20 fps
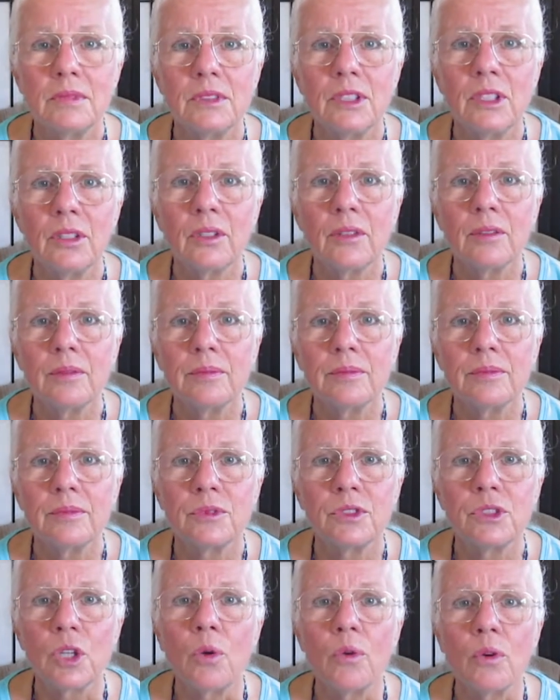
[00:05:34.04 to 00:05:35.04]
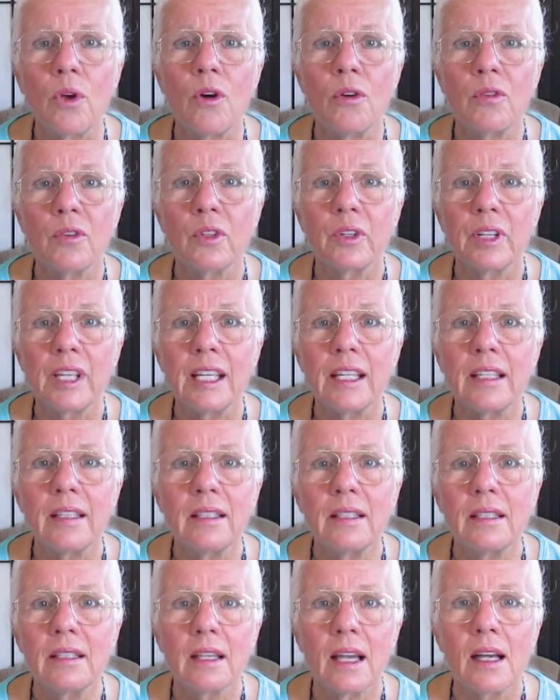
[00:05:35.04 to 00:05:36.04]
don't
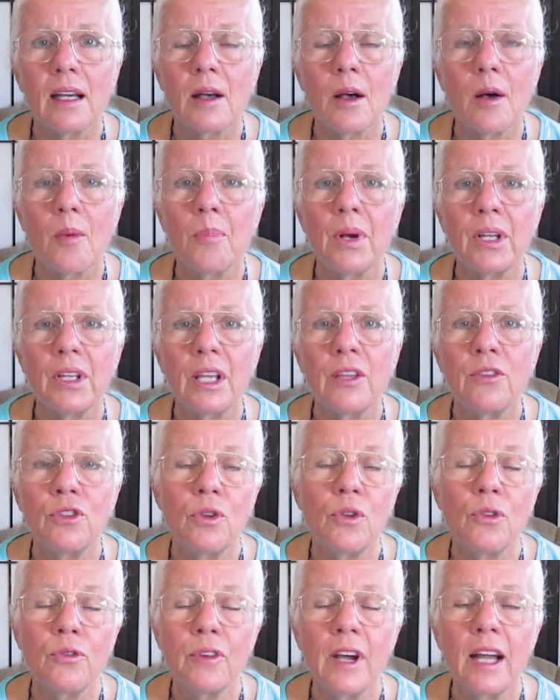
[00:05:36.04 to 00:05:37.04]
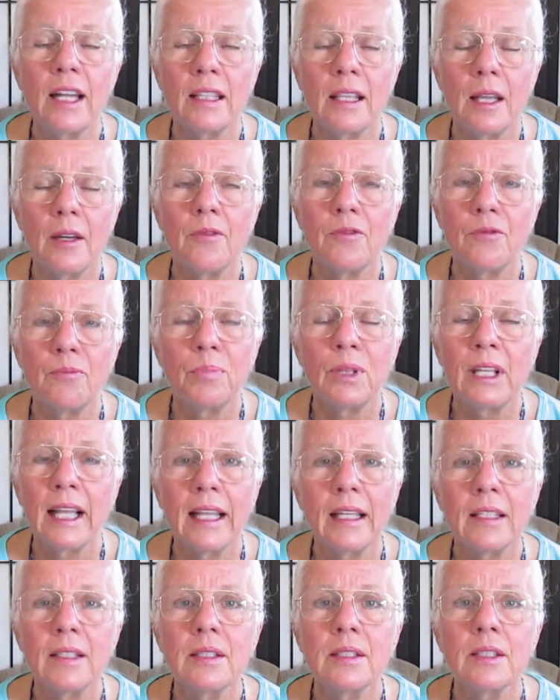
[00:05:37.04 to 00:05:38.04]
overeat, but you'll find that
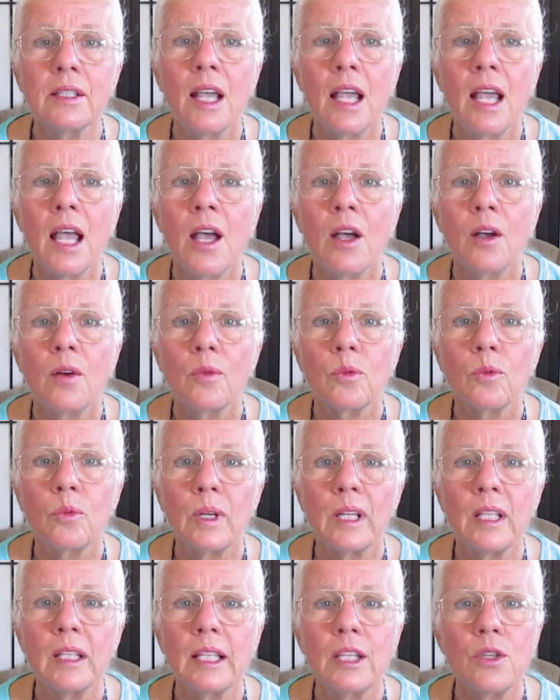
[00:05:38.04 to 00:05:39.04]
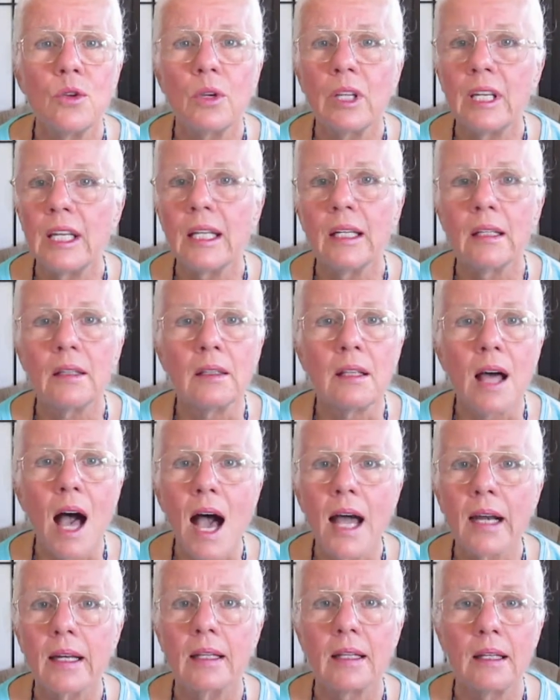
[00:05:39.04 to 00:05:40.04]
plants, really you can eat a
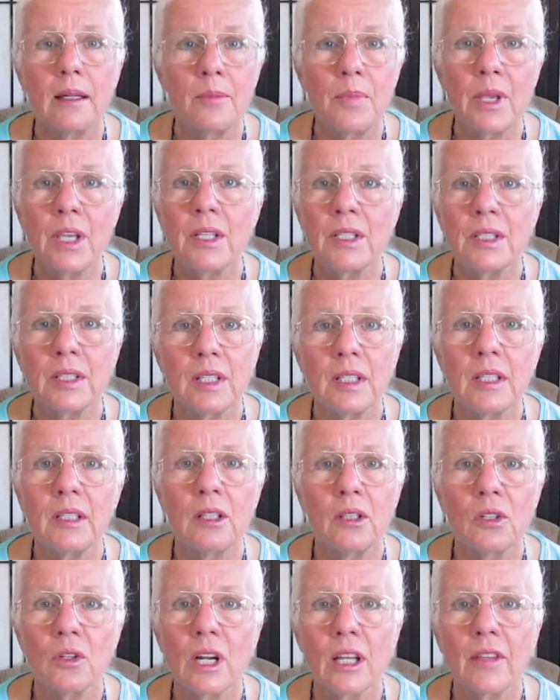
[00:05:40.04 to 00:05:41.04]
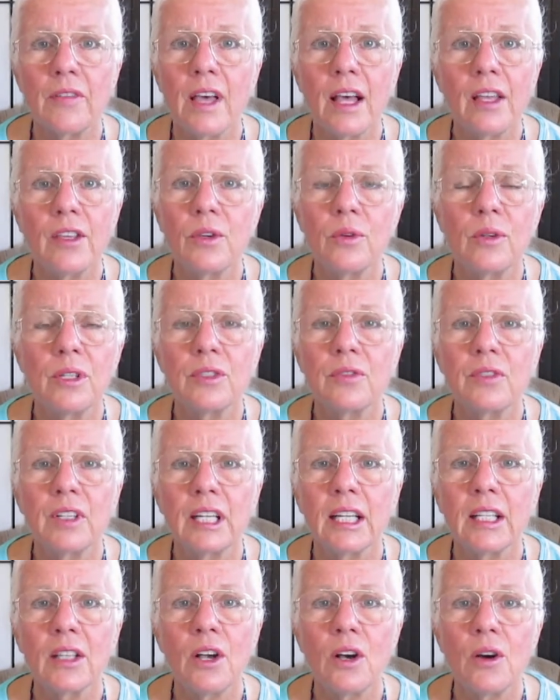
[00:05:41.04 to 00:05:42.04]
lot because the caloric value is
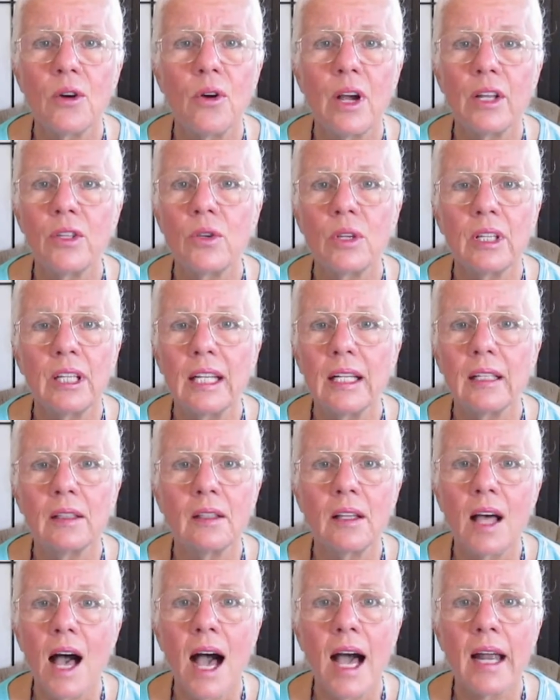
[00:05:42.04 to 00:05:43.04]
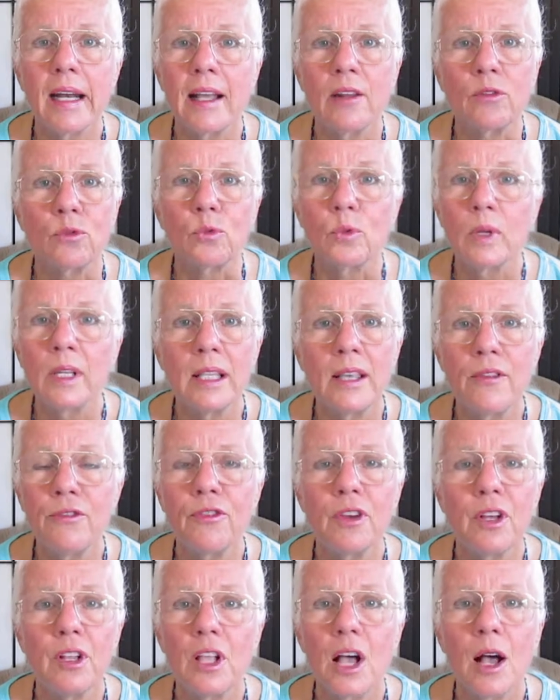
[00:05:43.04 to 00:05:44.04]
very low, and you can eat a lot and really
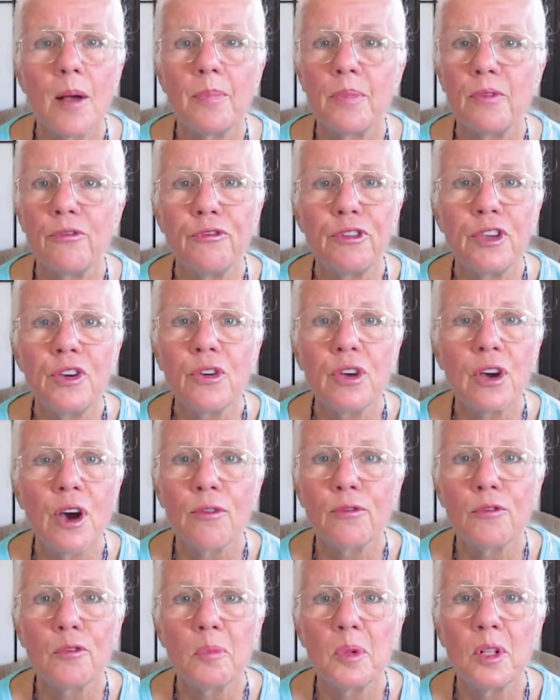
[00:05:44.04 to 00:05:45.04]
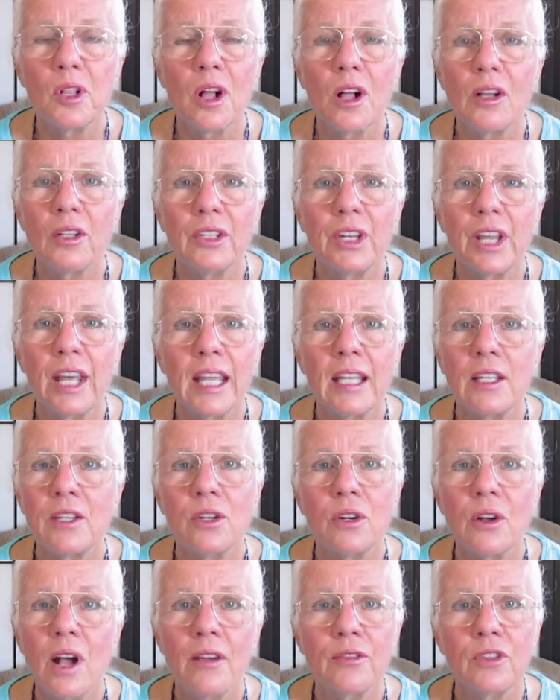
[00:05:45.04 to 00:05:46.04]
fill up and feel comfortable all day, and
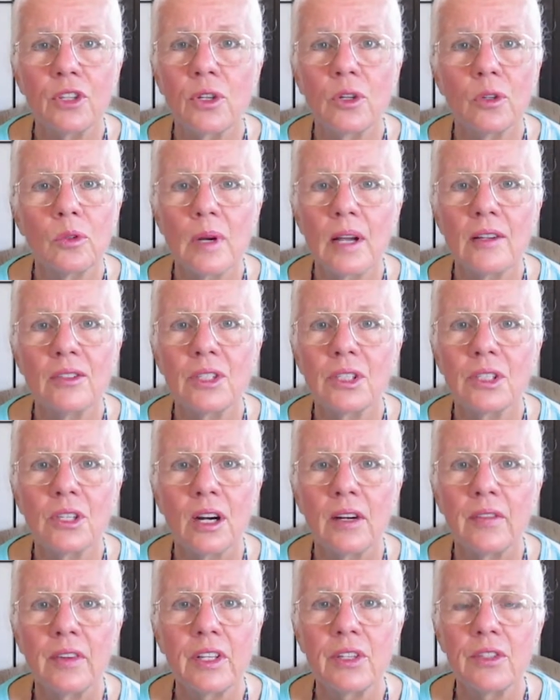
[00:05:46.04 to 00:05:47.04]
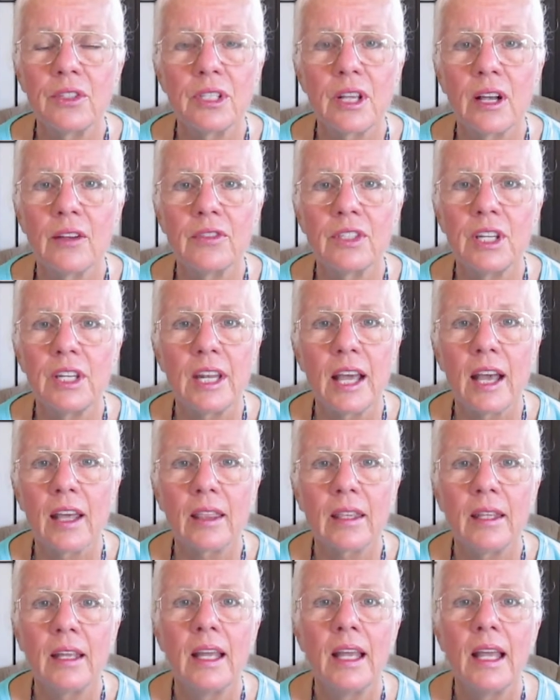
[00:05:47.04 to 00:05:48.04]
you don't have to go around starving yourself to
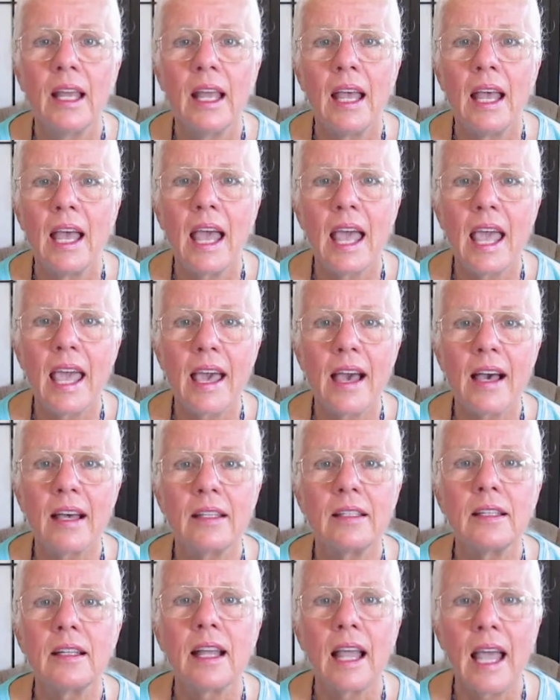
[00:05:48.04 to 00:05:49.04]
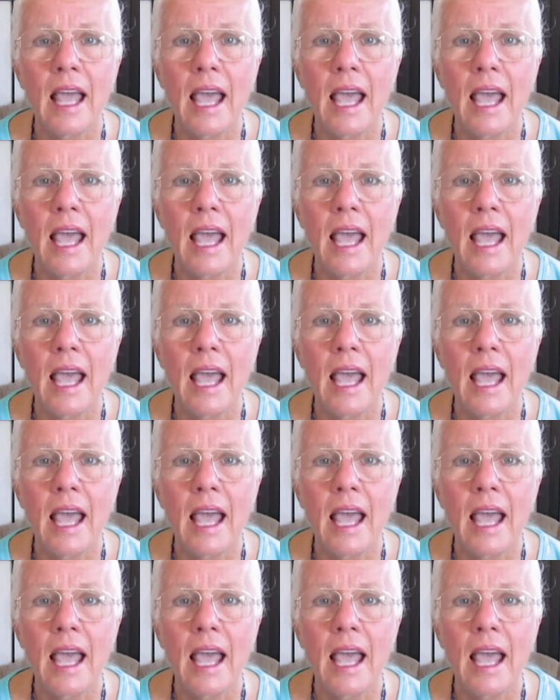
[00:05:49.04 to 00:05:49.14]
death. And